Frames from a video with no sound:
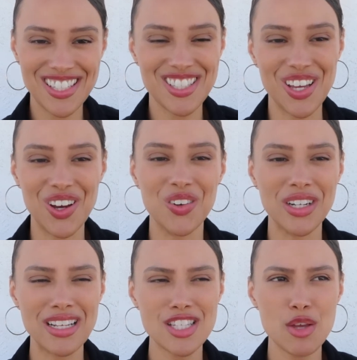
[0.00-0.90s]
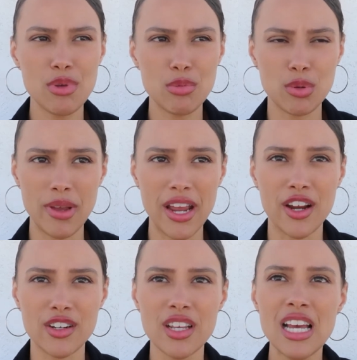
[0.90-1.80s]
So when I say be
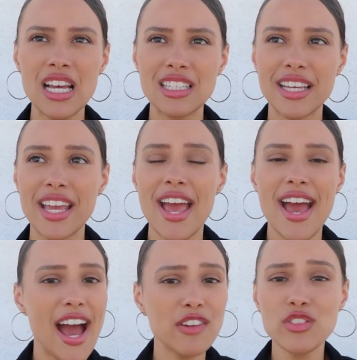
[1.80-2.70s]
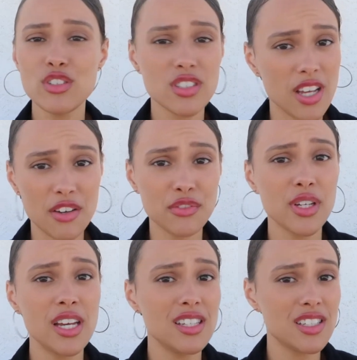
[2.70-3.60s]
prepared, like have your stuff
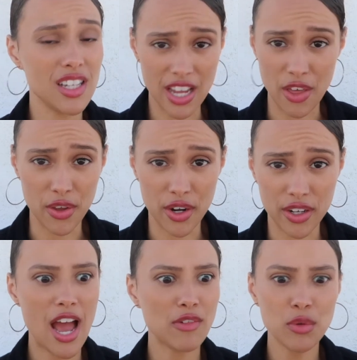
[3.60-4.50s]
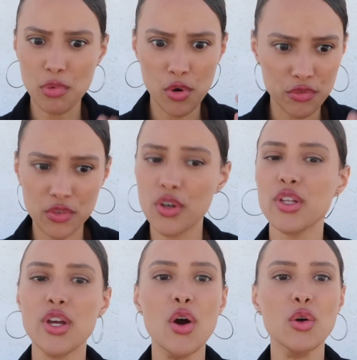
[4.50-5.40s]
together, have a
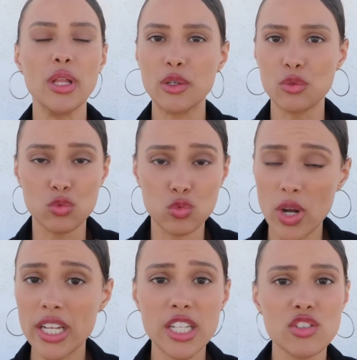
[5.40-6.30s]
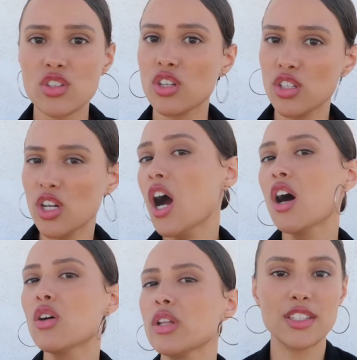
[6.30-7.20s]
portfolio like ready to
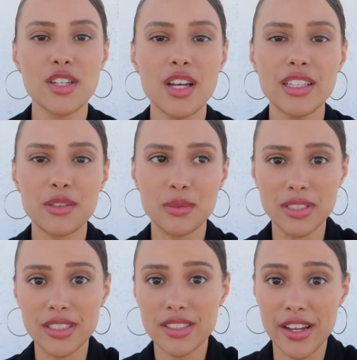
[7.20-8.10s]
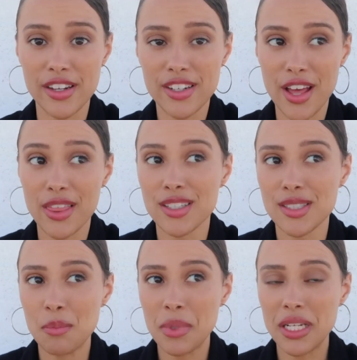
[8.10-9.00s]
go. I just got like really scared. I thought
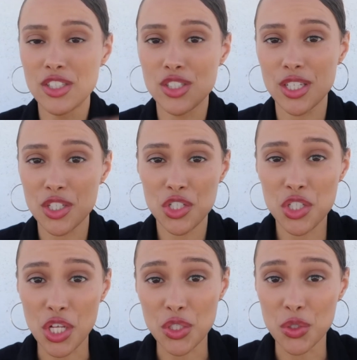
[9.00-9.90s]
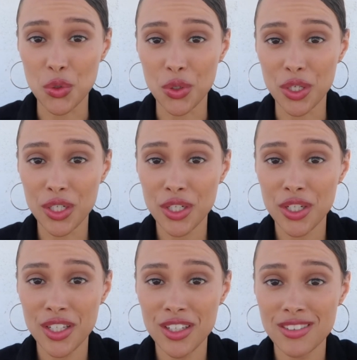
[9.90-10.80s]
somebody just like shut the door
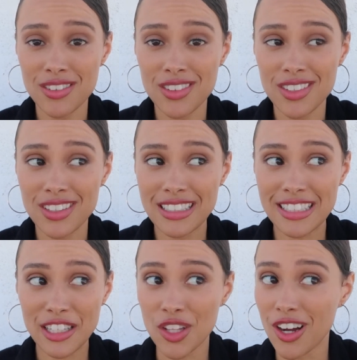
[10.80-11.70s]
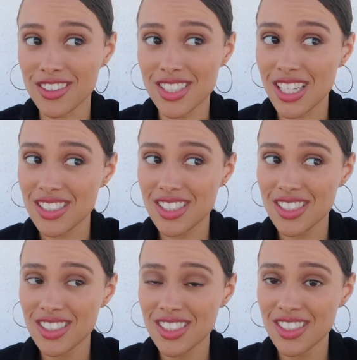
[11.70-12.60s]
and like locked it,
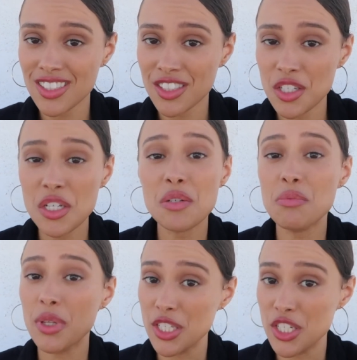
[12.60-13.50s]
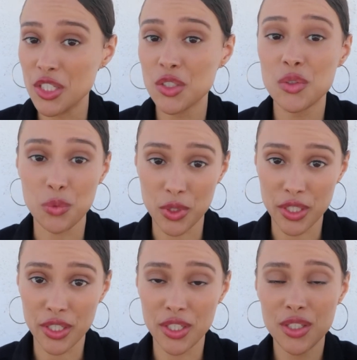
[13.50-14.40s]
but they didn't. We're
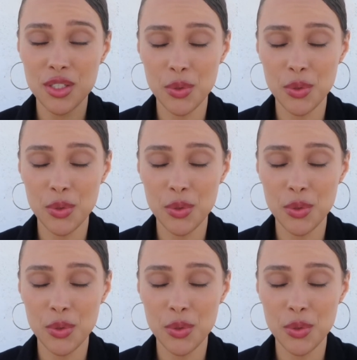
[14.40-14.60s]
good.